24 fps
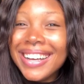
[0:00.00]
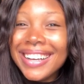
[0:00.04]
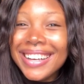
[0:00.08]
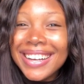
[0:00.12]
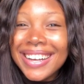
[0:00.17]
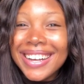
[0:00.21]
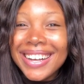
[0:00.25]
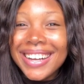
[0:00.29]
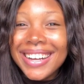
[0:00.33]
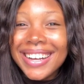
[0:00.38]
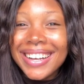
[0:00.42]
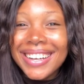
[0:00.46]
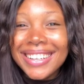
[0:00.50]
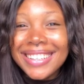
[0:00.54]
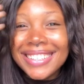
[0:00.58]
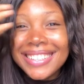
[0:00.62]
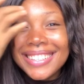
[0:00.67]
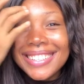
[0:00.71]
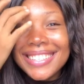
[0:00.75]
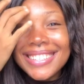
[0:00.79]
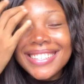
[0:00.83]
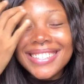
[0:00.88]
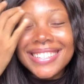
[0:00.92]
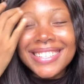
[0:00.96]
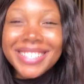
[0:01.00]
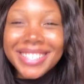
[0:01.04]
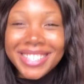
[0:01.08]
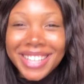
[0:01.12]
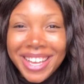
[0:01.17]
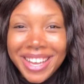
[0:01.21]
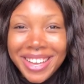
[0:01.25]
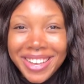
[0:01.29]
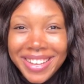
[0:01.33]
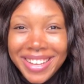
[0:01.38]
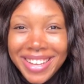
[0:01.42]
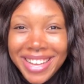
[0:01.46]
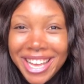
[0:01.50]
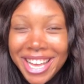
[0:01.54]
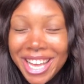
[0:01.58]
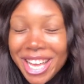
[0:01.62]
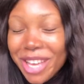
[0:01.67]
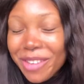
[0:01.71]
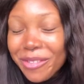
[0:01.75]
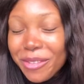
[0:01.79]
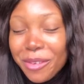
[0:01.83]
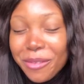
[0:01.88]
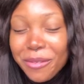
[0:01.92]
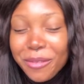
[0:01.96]
Guys, so
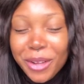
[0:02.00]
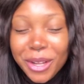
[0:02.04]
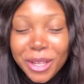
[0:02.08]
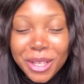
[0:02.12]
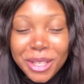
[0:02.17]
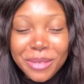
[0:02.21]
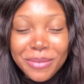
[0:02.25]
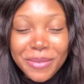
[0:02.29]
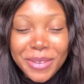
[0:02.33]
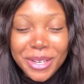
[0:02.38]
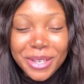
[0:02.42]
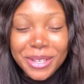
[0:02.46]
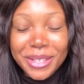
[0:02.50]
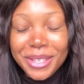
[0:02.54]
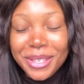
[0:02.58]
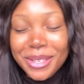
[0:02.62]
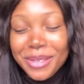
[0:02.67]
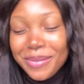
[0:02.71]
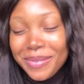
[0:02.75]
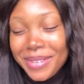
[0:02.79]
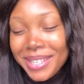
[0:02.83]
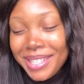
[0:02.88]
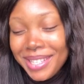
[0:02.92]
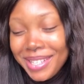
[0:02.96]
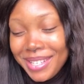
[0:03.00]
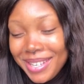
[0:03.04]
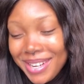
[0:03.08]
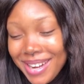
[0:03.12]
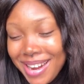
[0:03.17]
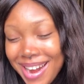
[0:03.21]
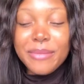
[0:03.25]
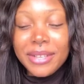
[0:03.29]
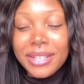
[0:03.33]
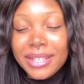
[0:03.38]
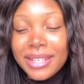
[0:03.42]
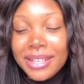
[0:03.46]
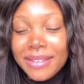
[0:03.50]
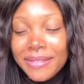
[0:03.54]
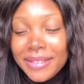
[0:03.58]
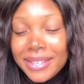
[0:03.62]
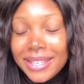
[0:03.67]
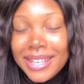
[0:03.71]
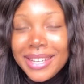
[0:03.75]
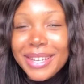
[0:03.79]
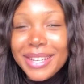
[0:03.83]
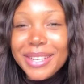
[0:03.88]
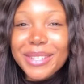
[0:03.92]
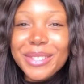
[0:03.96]
if you follow me on Twitter, you must have
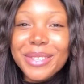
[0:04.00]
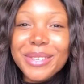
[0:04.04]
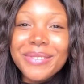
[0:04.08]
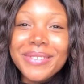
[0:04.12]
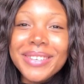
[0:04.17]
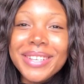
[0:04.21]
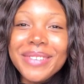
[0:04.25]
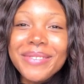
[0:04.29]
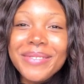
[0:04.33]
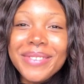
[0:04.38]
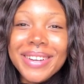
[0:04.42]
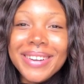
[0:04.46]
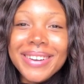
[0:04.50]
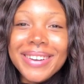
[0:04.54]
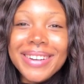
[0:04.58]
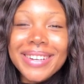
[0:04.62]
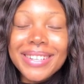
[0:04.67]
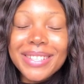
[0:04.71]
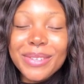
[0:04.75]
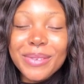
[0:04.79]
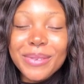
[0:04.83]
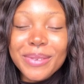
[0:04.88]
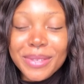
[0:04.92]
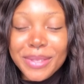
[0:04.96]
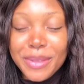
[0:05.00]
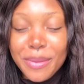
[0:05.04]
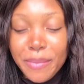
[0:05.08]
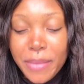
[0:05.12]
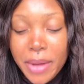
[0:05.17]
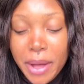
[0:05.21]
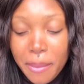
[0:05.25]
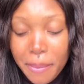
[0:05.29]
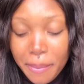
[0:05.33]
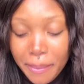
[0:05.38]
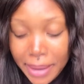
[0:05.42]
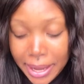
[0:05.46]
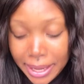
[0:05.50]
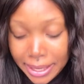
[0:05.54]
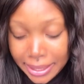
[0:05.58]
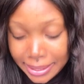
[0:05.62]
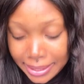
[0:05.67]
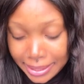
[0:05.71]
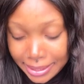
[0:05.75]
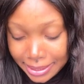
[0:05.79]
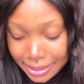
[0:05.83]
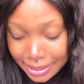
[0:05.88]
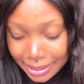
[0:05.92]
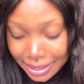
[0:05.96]
seen a tweet where I talked about my
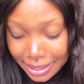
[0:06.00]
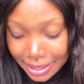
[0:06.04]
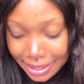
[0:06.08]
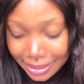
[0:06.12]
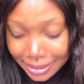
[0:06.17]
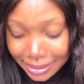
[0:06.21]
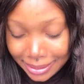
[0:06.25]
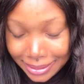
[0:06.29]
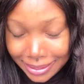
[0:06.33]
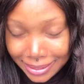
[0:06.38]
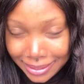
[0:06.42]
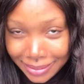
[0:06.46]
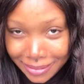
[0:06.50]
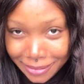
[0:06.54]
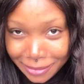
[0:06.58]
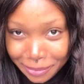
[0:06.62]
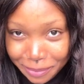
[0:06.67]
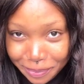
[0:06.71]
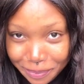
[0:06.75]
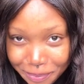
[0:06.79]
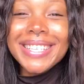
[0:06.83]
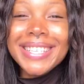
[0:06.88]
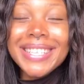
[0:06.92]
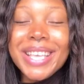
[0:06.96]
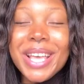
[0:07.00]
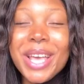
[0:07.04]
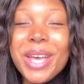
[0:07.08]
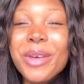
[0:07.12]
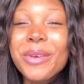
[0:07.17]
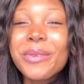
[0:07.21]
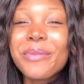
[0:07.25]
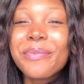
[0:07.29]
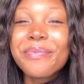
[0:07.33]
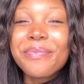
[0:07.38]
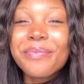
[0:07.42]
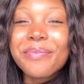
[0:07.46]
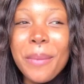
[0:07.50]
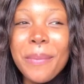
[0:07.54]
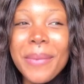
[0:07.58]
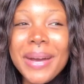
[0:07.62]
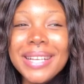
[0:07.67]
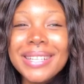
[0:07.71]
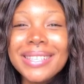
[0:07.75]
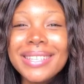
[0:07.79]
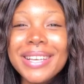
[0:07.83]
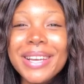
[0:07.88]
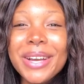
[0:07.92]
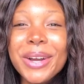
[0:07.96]
seat. So my
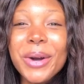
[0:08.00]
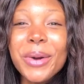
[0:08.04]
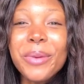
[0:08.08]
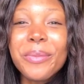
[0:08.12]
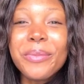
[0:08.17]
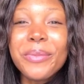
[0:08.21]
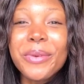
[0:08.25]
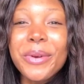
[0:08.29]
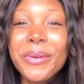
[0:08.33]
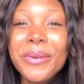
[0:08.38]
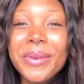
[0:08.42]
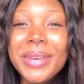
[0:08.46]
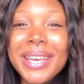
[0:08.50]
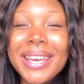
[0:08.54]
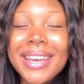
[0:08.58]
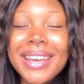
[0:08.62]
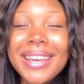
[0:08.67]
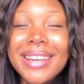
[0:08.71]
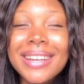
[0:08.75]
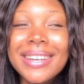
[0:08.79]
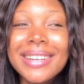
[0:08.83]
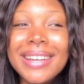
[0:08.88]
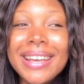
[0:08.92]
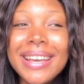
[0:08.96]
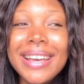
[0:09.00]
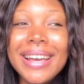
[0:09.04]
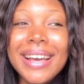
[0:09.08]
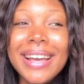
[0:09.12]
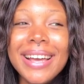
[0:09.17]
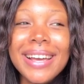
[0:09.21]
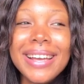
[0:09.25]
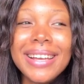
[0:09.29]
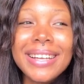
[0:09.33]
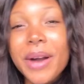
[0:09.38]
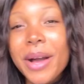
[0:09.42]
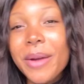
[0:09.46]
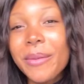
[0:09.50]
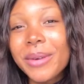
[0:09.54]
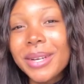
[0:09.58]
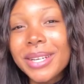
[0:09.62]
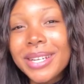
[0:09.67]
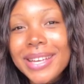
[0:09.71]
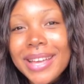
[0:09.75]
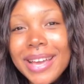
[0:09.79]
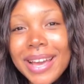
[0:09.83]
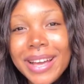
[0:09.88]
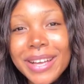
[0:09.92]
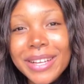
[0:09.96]
seat got broken and I want
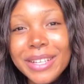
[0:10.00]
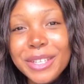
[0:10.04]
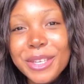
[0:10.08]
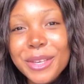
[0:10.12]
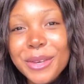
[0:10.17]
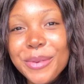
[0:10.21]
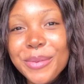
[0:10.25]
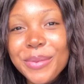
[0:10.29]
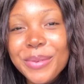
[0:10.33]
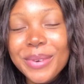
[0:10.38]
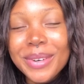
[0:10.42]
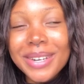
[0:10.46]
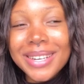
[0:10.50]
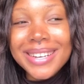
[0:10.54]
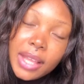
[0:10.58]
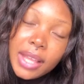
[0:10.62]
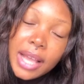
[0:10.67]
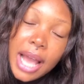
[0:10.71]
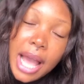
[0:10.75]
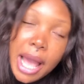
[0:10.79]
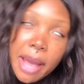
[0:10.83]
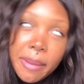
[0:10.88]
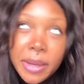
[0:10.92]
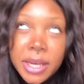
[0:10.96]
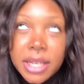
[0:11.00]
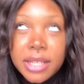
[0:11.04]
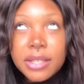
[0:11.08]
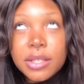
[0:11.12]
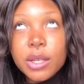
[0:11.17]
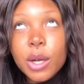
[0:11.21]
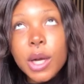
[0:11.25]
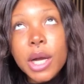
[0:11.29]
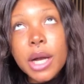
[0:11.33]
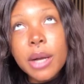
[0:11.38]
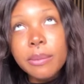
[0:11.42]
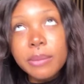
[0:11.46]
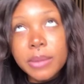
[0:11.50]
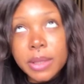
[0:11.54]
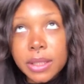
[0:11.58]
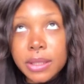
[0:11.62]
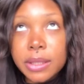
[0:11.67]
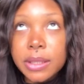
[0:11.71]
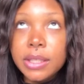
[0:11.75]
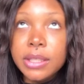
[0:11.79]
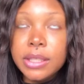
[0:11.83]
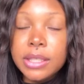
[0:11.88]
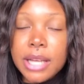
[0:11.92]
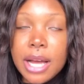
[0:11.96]
to get a new one. I mean, it's not
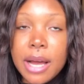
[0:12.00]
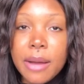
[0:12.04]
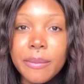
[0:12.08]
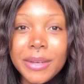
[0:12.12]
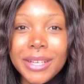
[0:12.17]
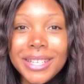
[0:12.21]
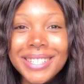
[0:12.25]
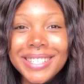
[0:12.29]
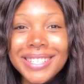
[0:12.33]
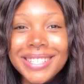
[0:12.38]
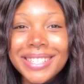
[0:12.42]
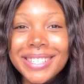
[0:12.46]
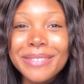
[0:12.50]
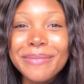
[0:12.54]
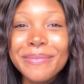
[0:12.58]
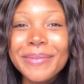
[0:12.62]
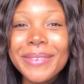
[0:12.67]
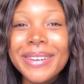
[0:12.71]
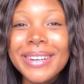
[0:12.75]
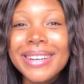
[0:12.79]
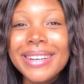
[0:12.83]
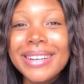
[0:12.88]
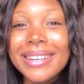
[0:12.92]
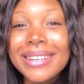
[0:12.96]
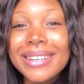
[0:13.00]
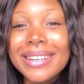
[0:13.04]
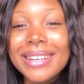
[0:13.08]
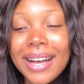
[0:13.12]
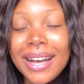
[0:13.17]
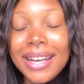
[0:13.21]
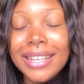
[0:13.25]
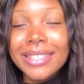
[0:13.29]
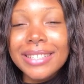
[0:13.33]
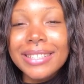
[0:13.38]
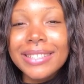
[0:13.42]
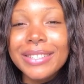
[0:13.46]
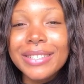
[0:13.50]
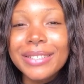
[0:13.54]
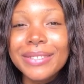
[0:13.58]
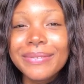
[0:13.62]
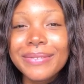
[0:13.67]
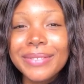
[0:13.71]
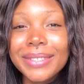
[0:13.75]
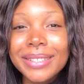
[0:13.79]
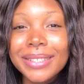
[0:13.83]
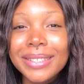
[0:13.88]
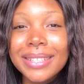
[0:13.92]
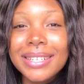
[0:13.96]
completely damaged, but I just
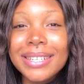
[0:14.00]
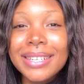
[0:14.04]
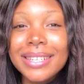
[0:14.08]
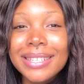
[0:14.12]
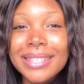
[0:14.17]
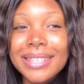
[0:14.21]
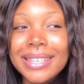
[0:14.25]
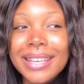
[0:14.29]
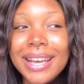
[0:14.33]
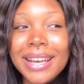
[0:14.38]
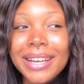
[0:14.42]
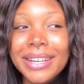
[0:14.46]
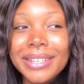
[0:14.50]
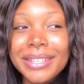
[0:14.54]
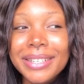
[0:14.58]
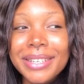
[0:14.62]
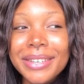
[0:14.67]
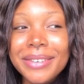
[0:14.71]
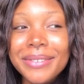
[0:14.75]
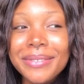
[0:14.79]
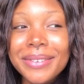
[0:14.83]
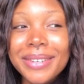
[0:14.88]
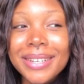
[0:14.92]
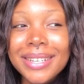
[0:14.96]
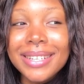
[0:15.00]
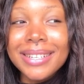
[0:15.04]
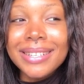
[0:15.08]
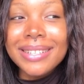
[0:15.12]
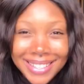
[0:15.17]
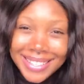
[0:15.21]
really need to get a new one.